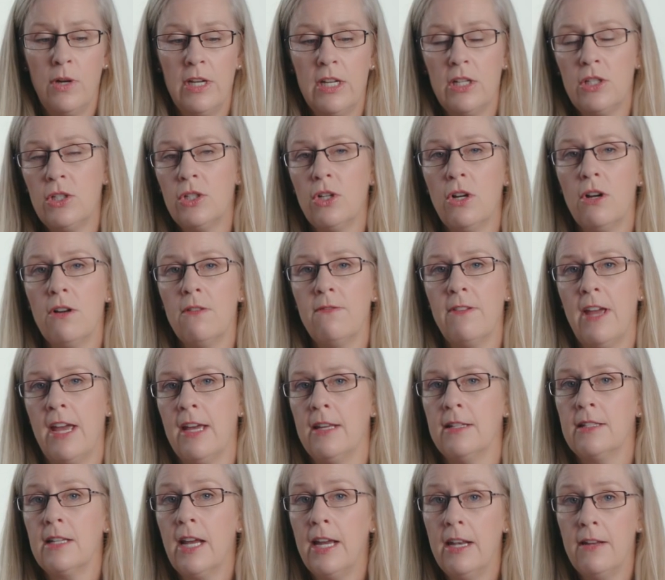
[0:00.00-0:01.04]
going to serve
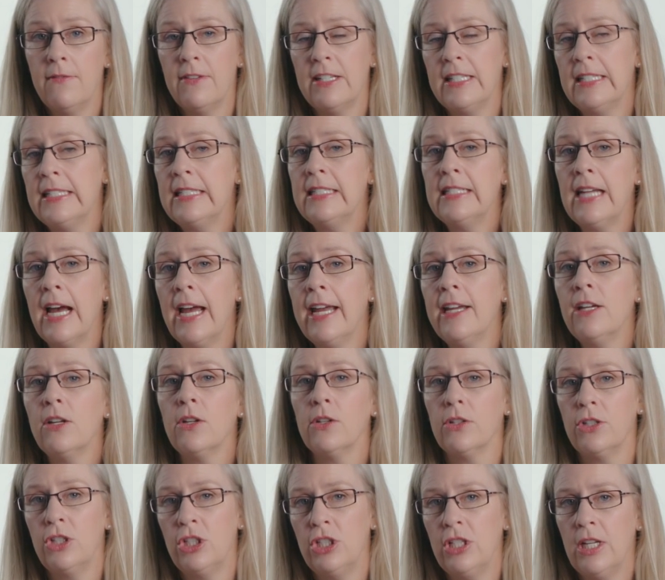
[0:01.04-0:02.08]
as kind of a
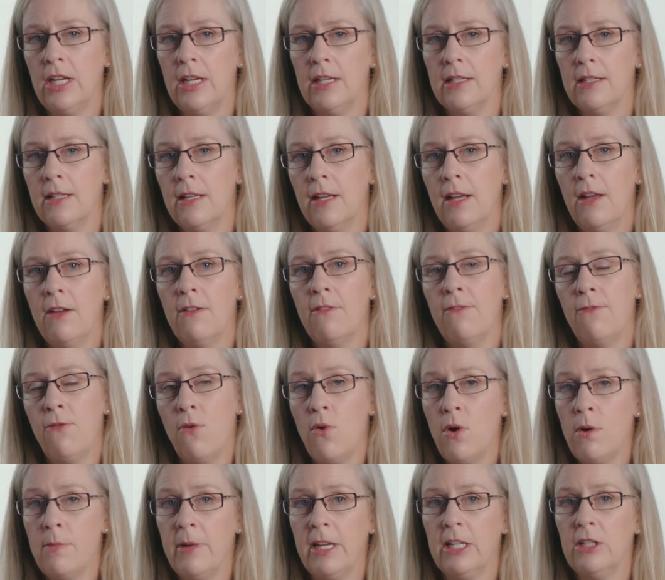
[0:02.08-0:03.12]
style sheet
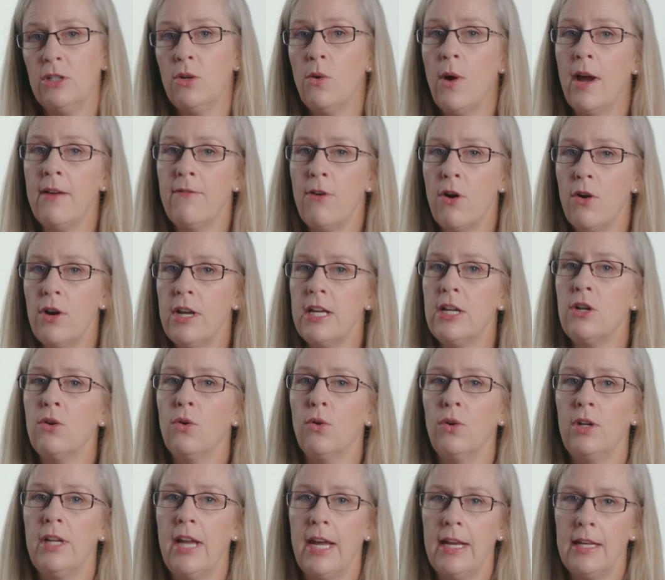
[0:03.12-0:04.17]
for me. So I've already
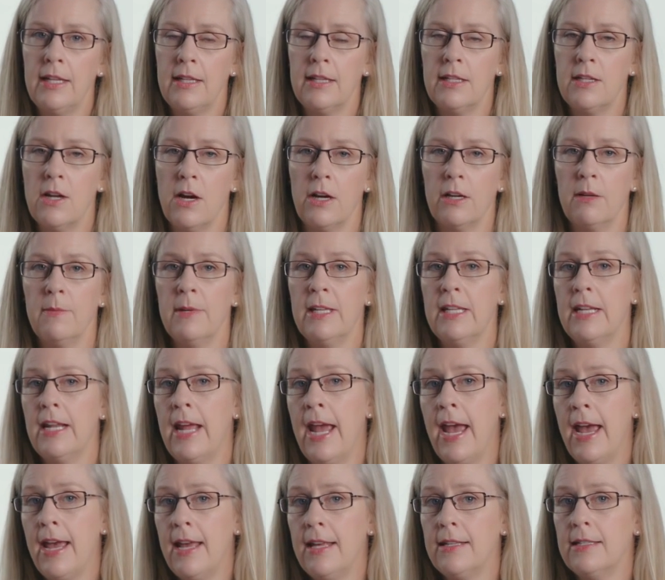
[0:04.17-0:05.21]
created the document that
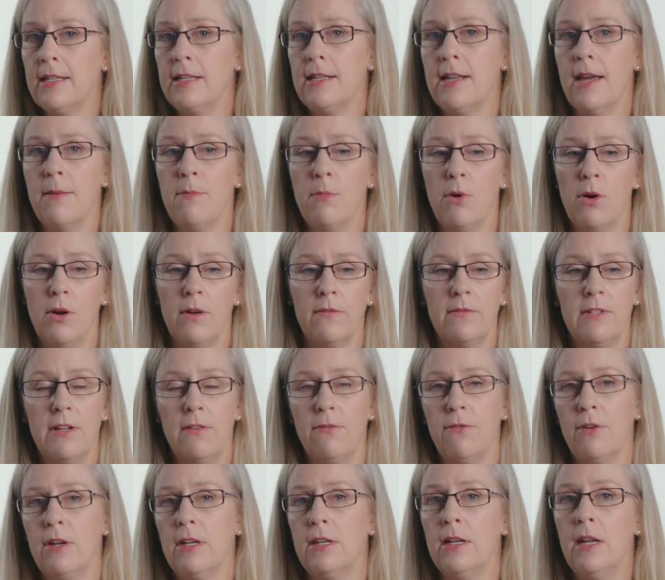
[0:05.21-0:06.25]
has a number of
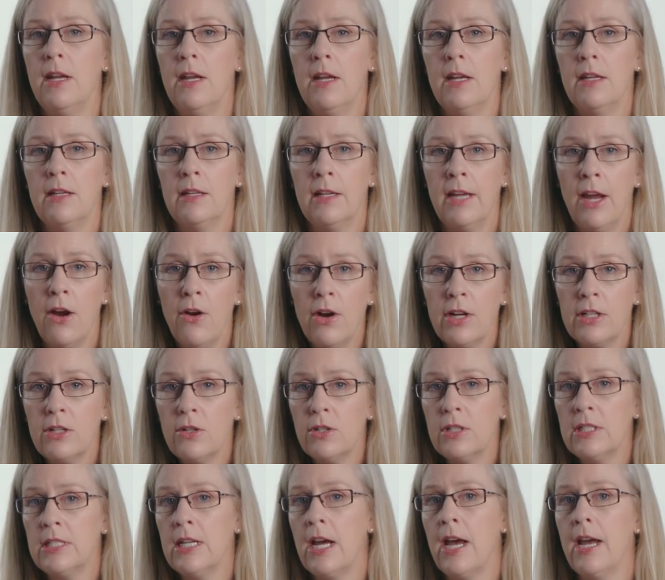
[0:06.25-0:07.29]
different
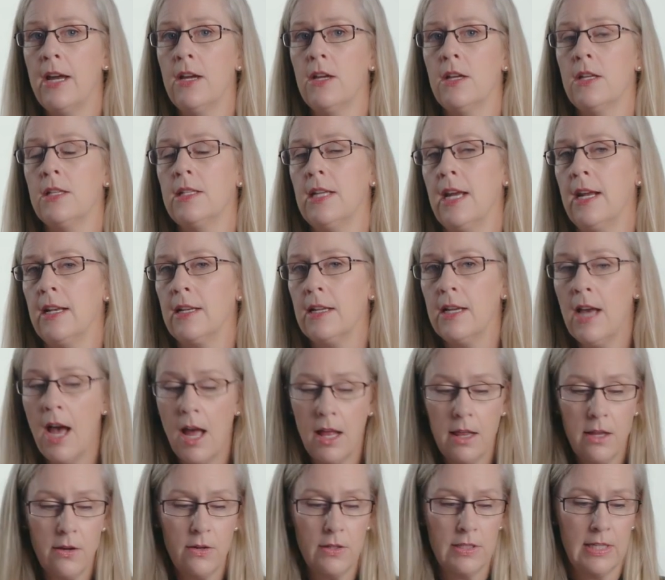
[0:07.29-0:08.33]
character styles and
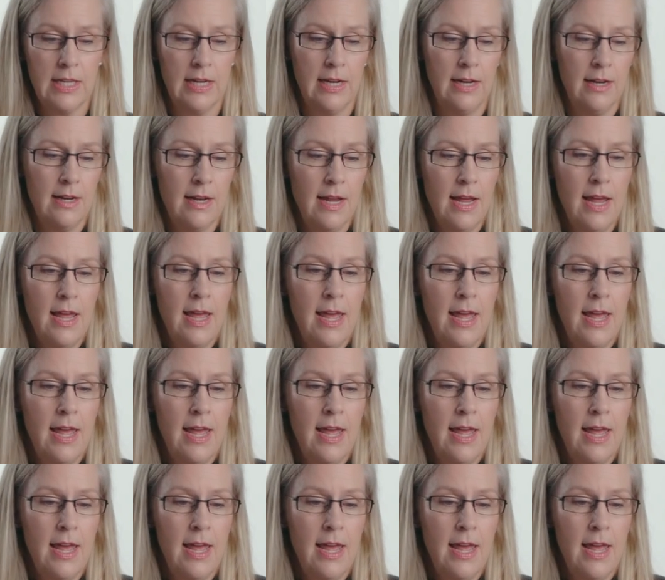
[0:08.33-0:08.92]
colors in it.